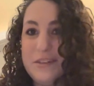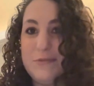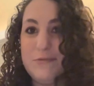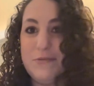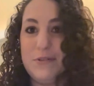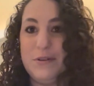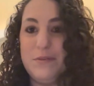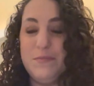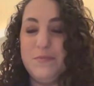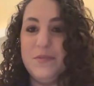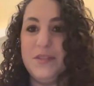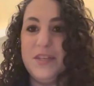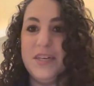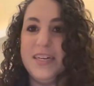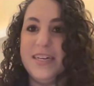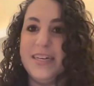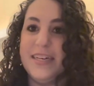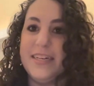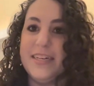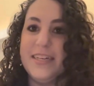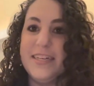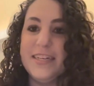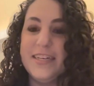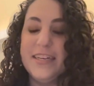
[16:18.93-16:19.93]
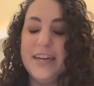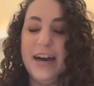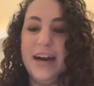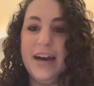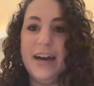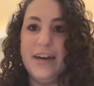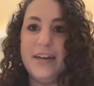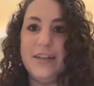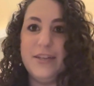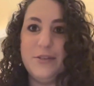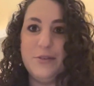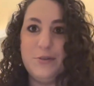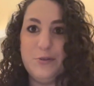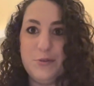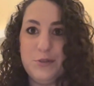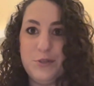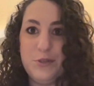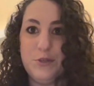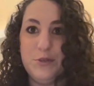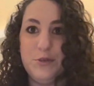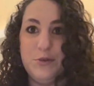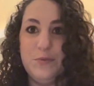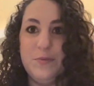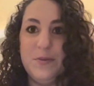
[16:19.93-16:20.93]
from the
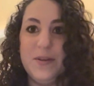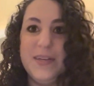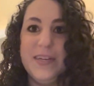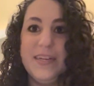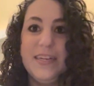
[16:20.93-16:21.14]
YouTube